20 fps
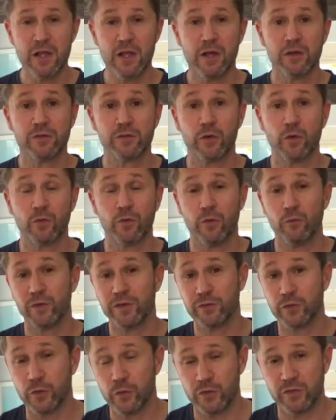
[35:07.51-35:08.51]
So
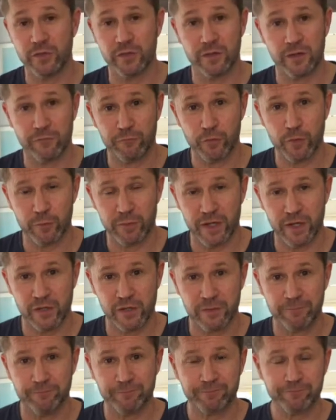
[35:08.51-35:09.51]
reduce your inflammation